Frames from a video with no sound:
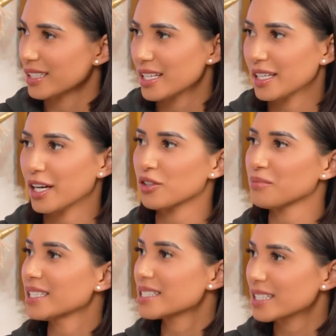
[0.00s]
I take care of
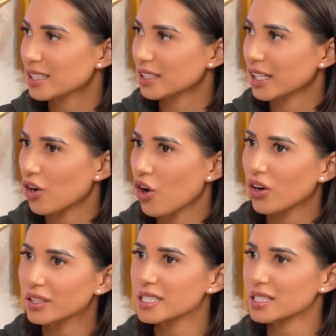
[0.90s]
my skin. Like
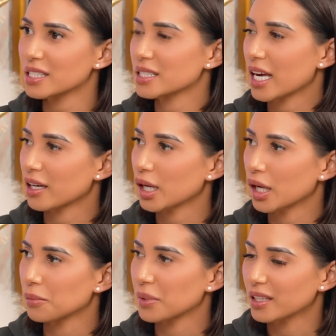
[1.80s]
all these things add
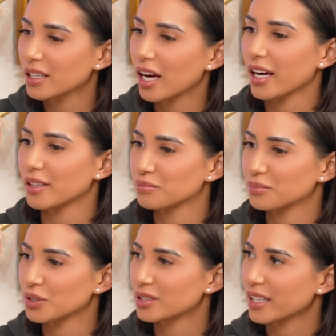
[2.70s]
up. And then I
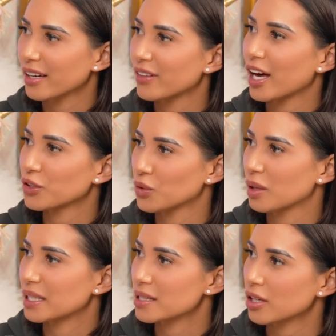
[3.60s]
put that value
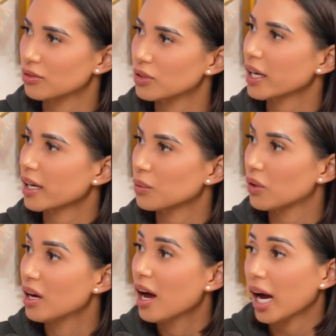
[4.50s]
on myself. Okay,
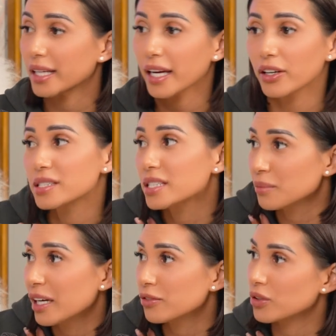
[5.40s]
well, I guarantee
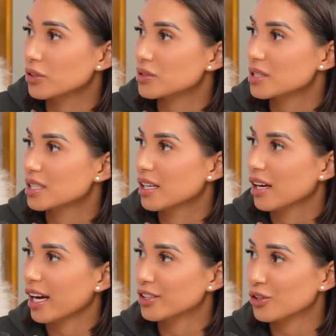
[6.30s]
my photos.
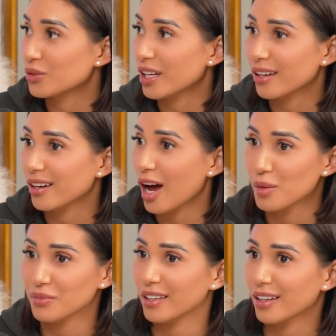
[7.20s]
I know that
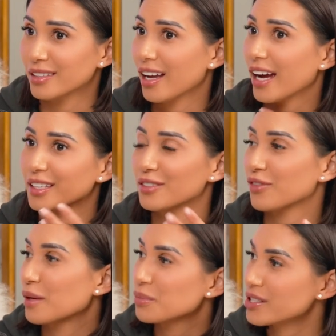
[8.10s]
I'm like a
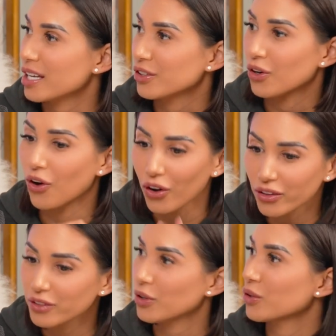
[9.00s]
95%er. All
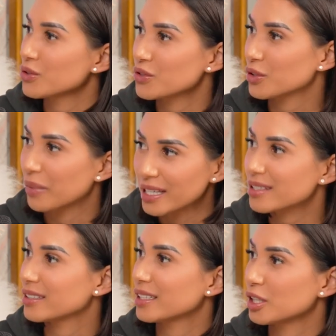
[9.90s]
the photos are
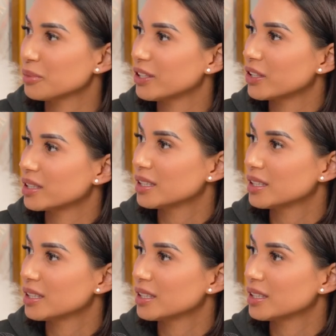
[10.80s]
basically going to be good.